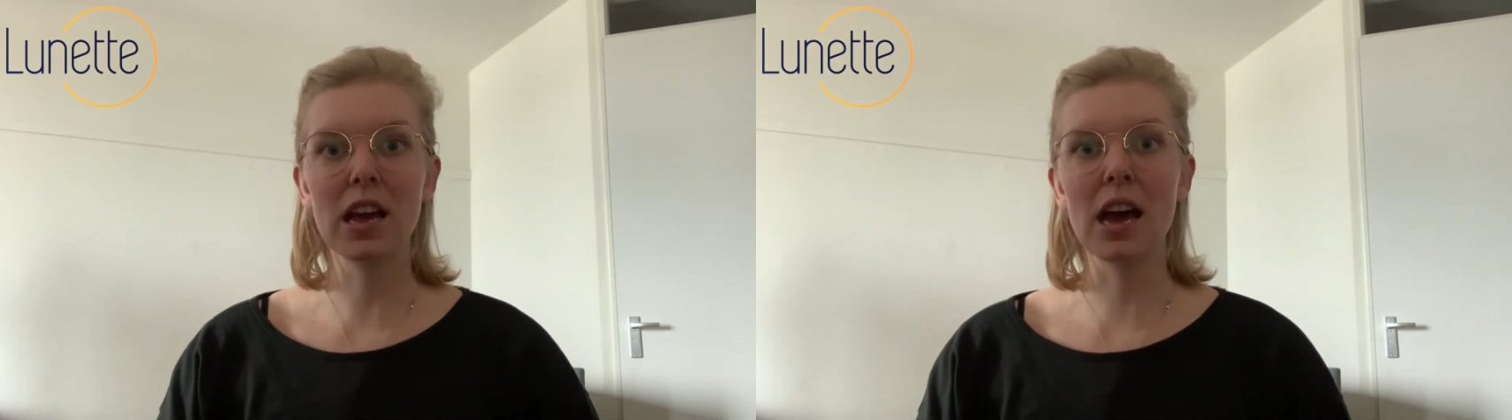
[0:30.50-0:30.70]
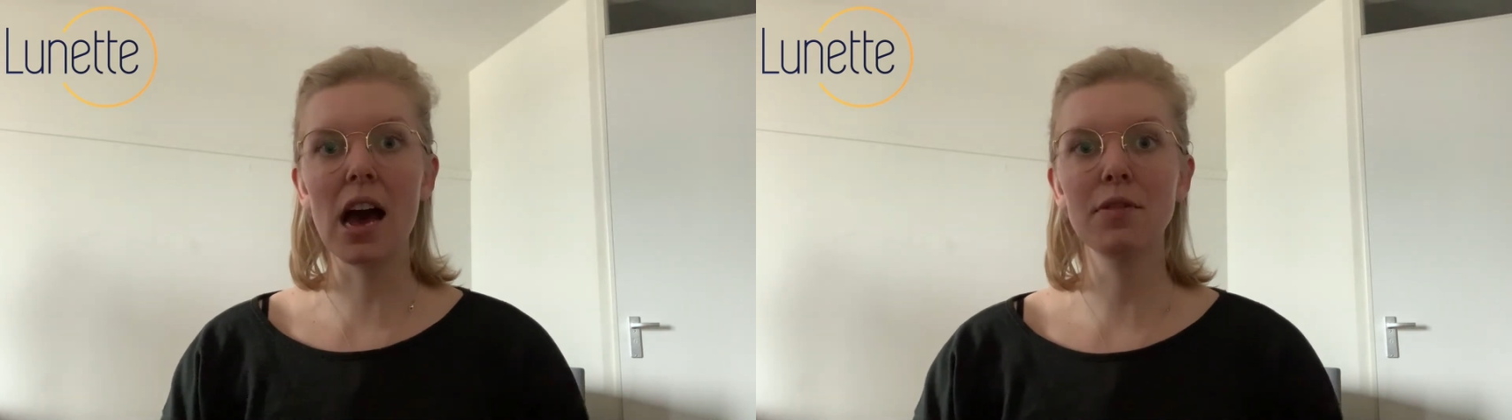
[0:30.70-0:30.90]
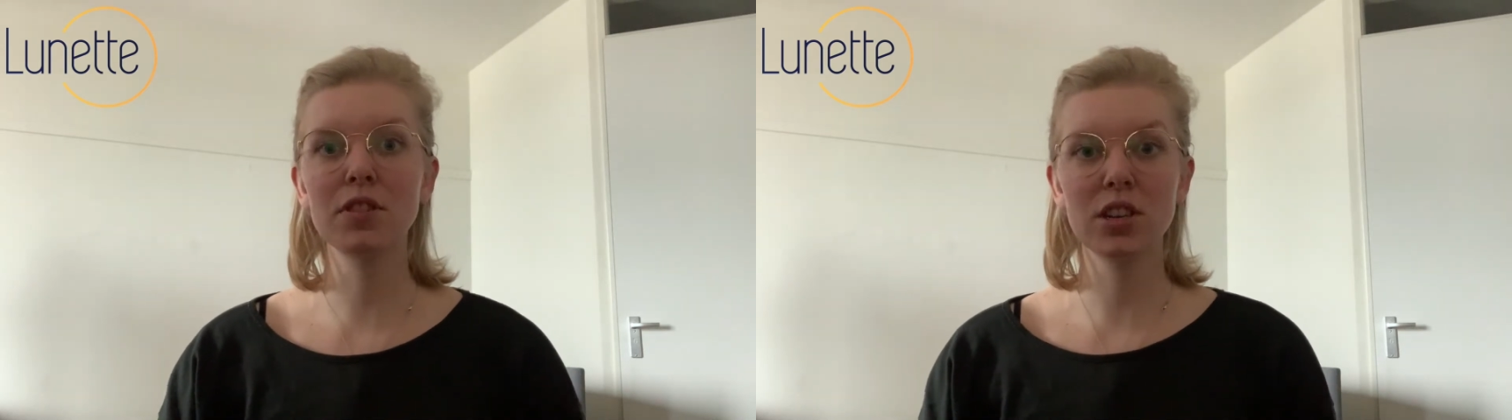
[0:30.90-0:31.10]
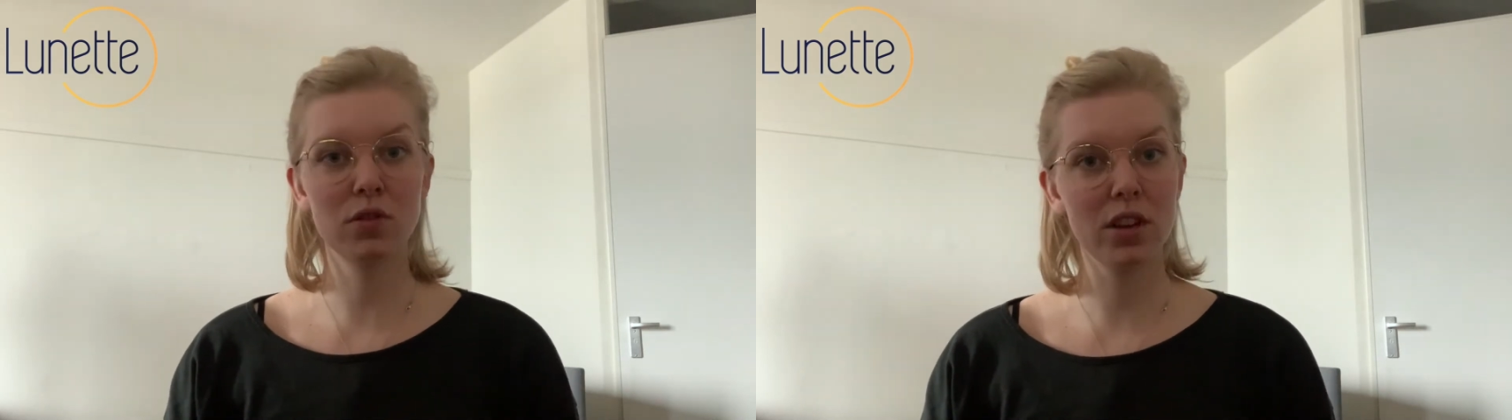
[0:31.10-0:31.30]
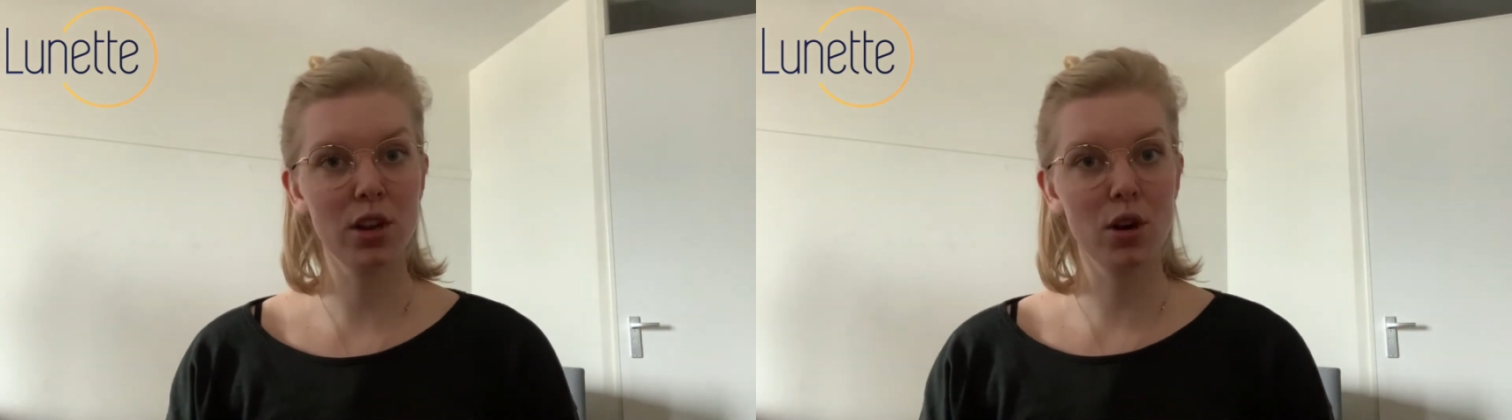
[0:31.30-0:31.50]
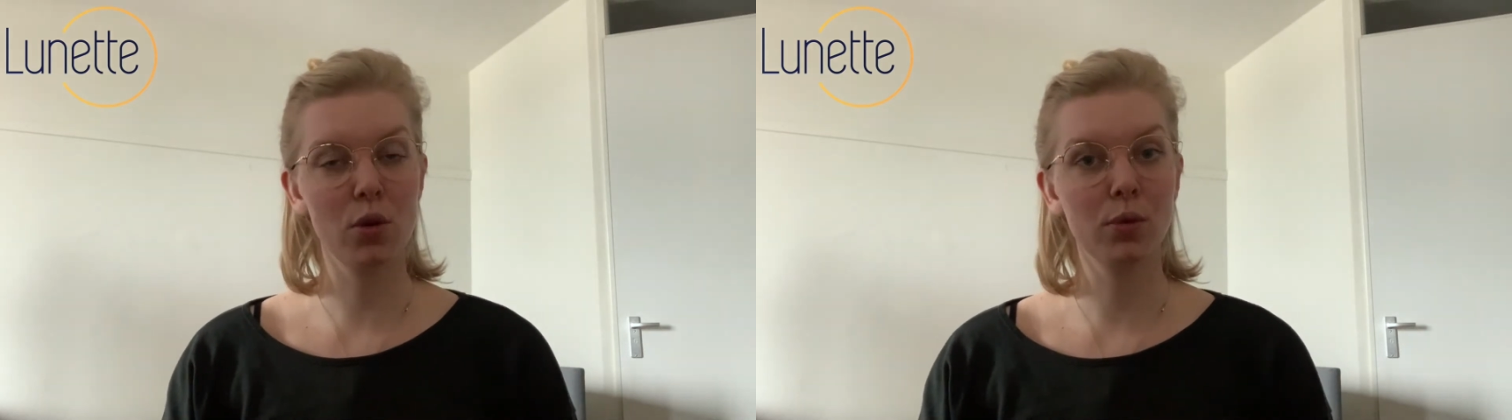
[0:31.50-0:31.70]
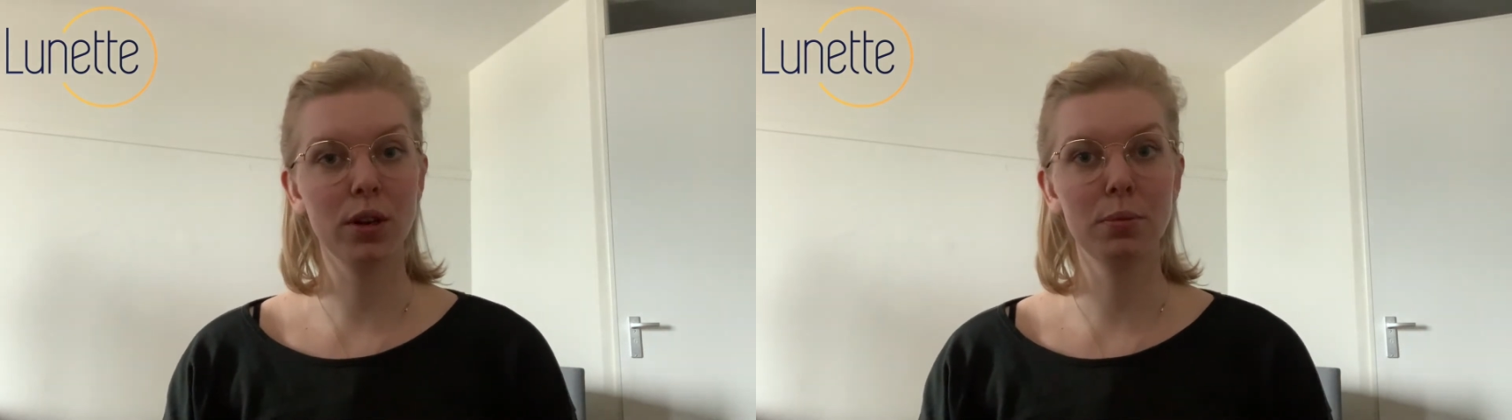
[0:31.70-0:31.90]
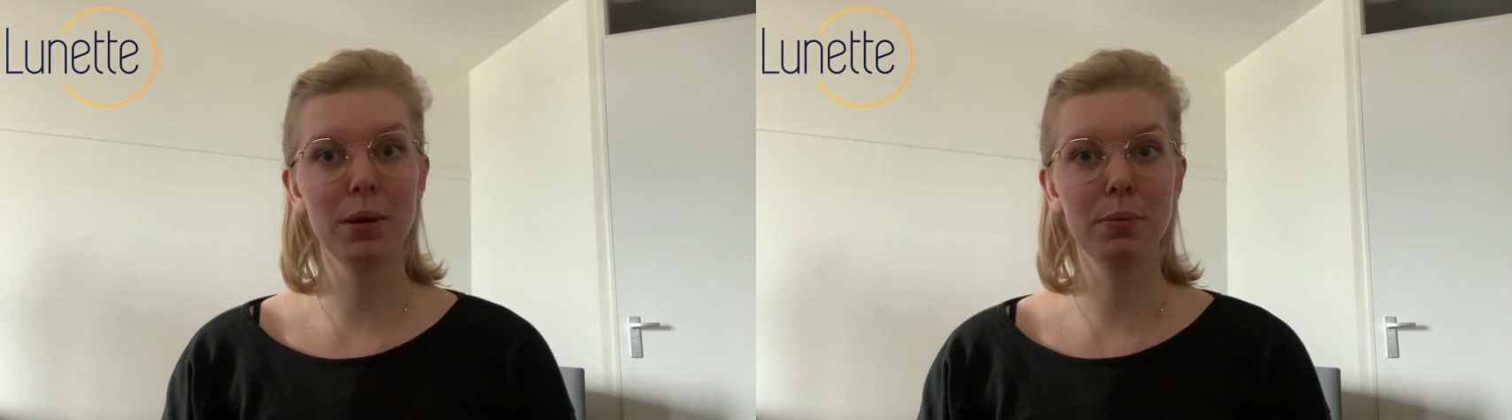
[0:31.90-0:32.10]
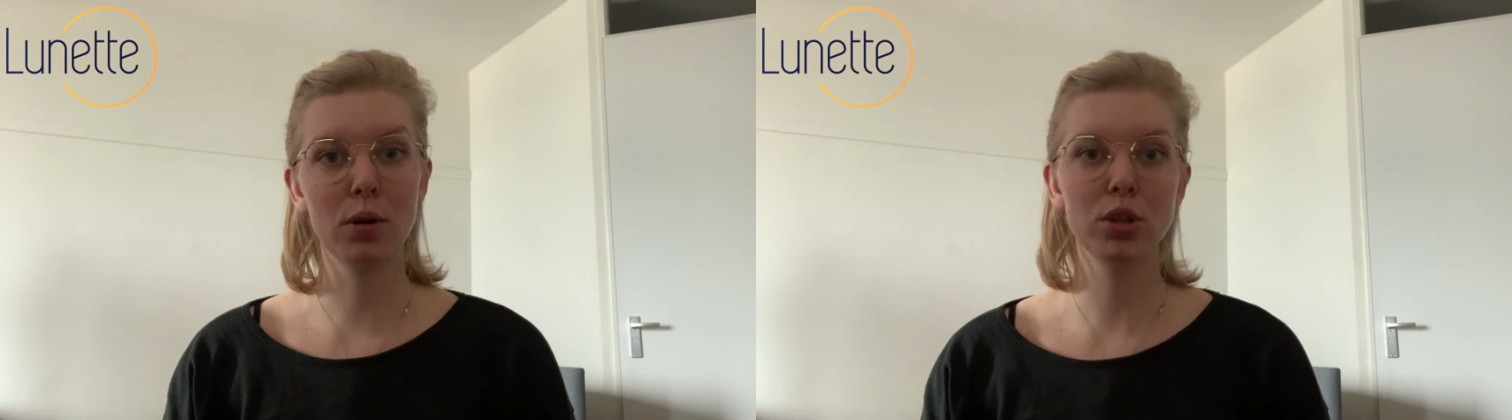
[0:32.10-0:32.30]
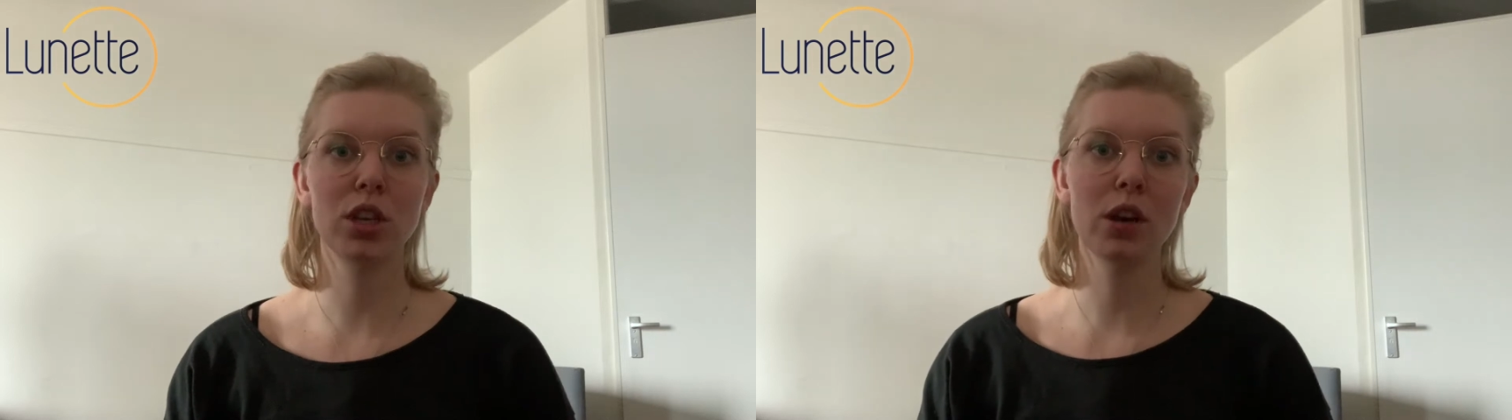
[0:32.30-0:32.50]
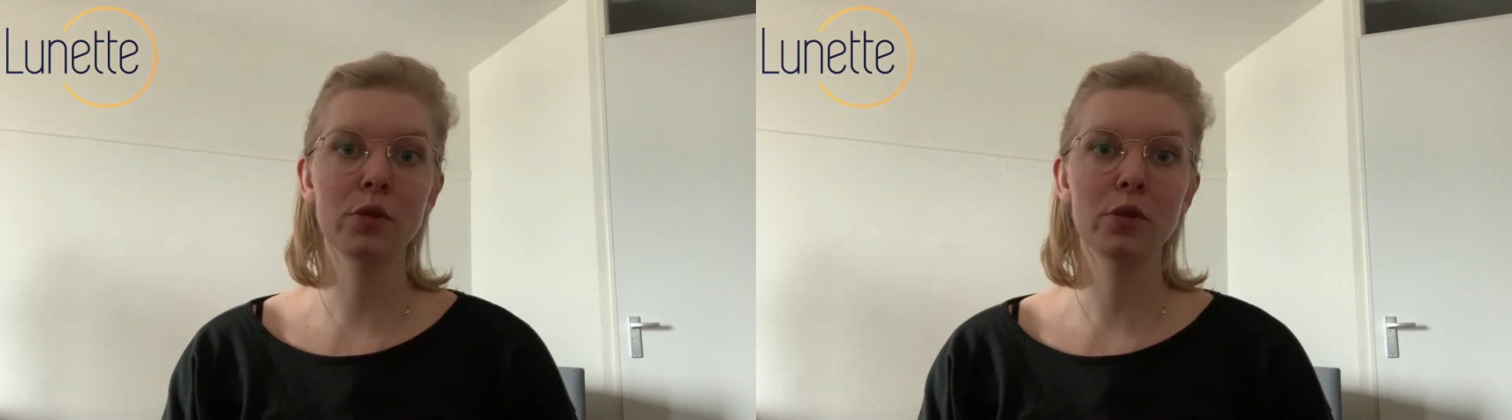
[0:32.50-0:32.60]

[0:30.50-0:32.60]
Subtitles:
After this video, we'll be posting